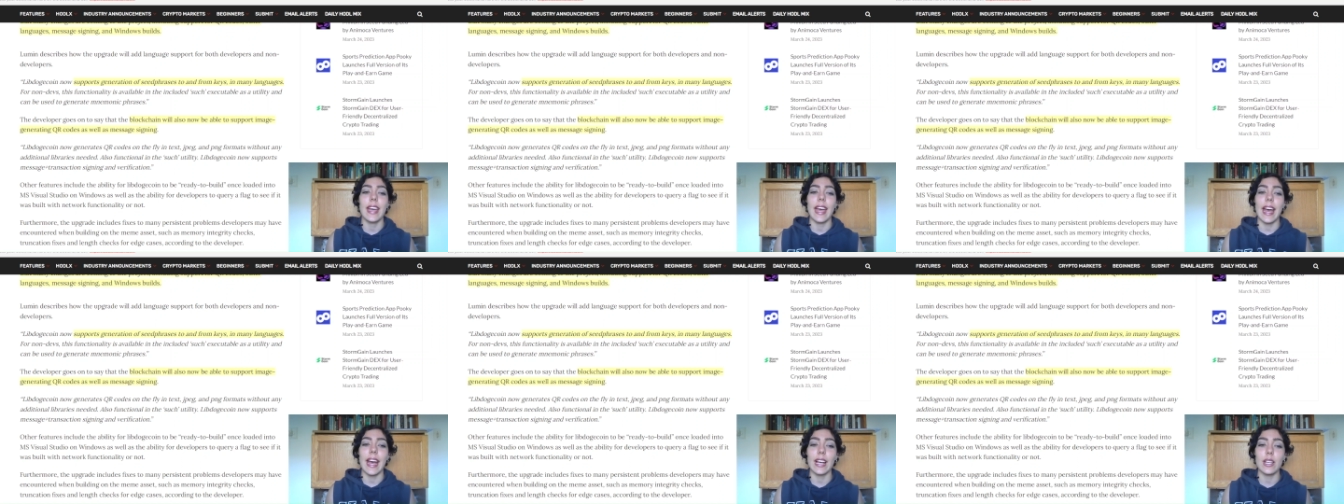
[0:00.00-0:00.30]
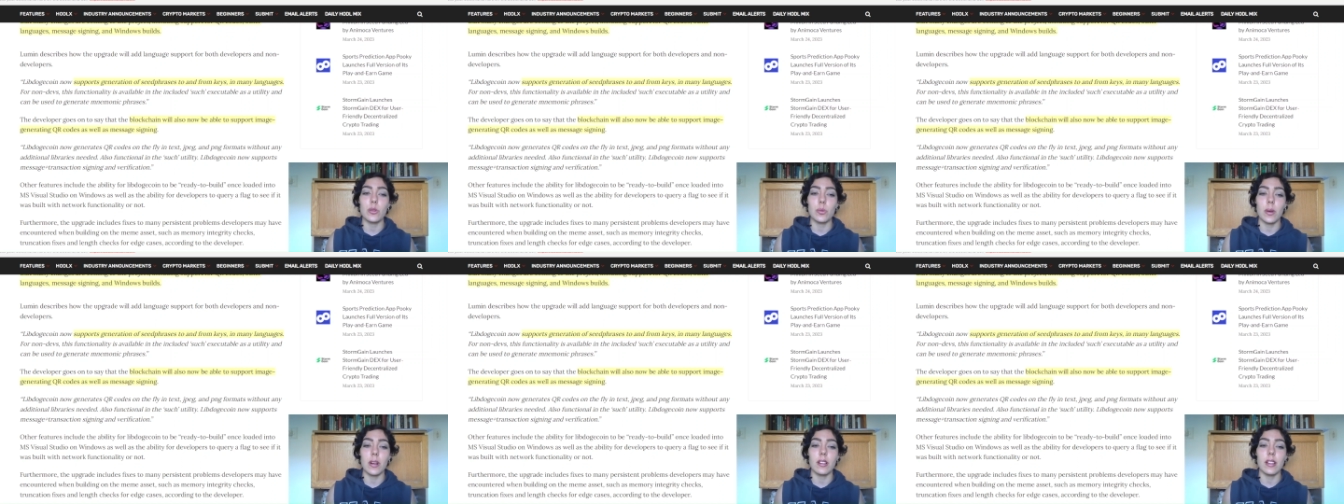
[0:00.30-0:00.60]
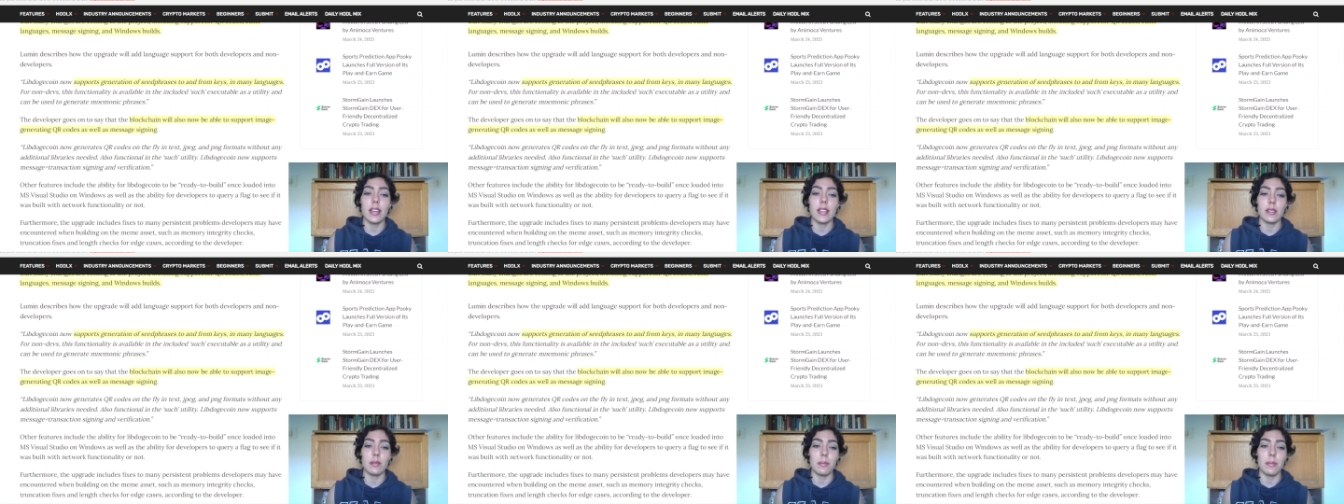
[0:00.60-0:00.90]
as well
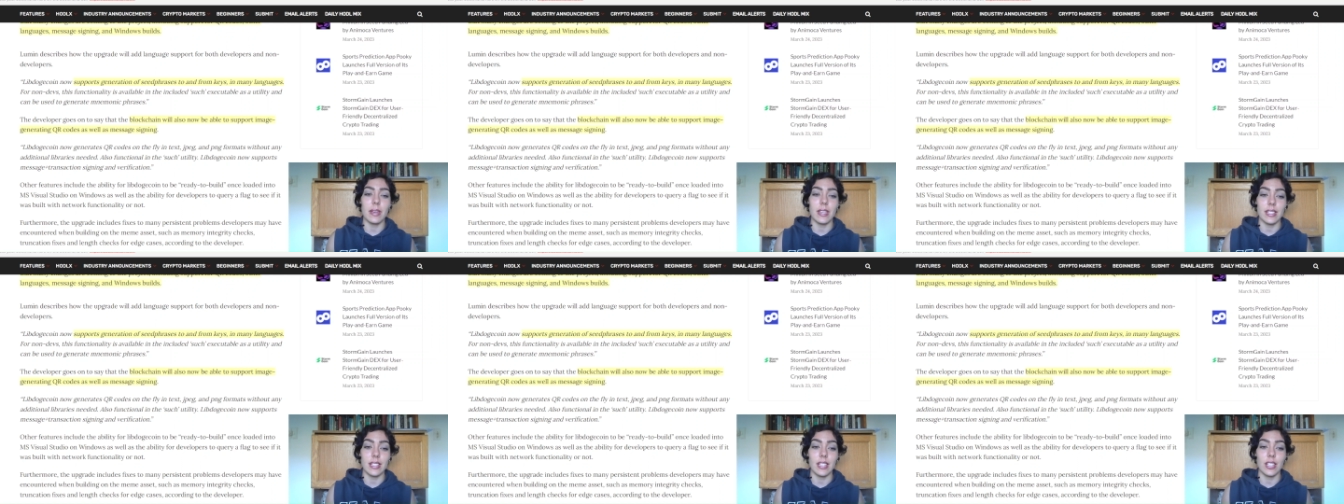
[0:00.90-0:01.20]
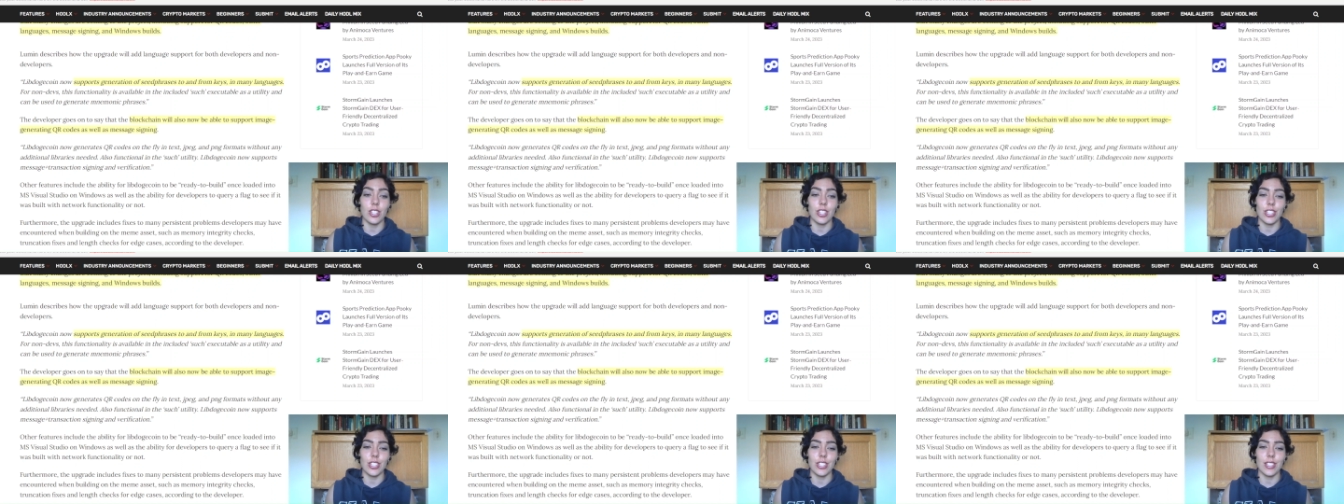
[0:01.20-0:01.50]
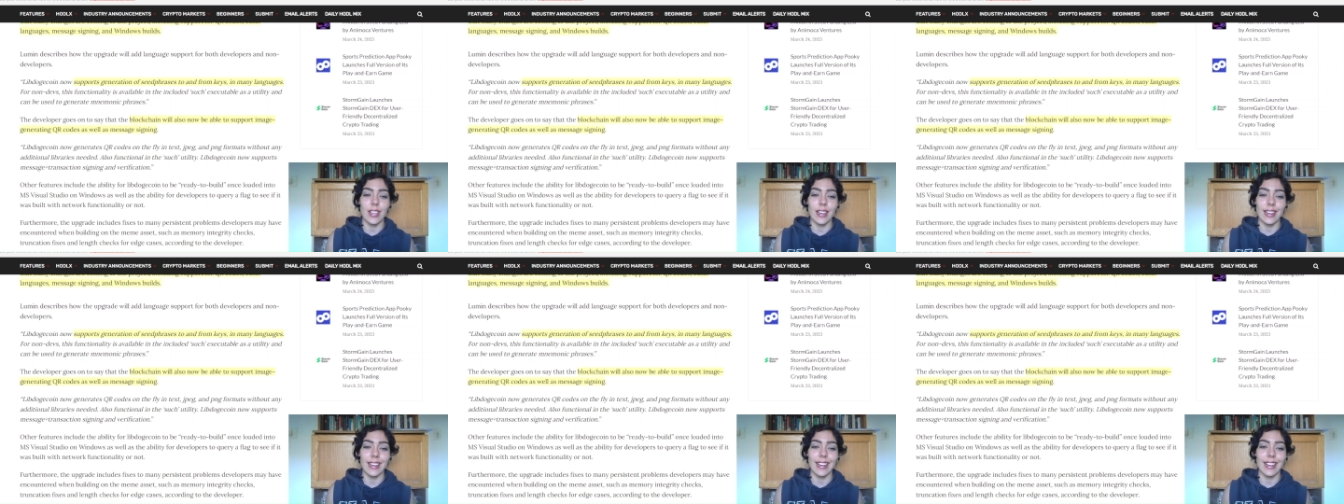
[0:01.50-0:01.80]
as message
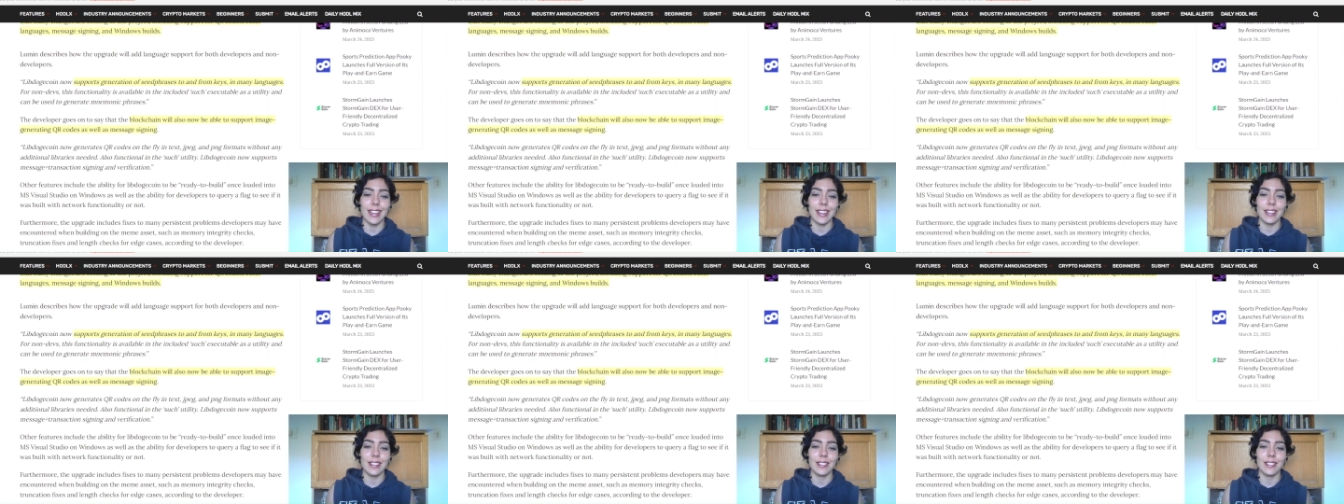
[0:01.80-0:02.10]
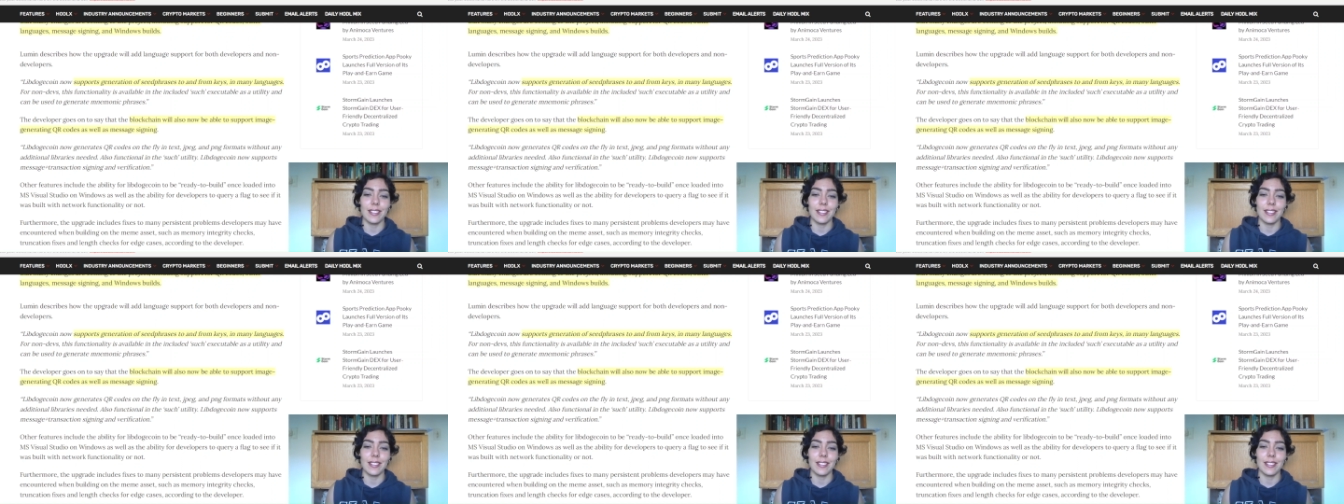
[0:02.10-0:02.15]
signing.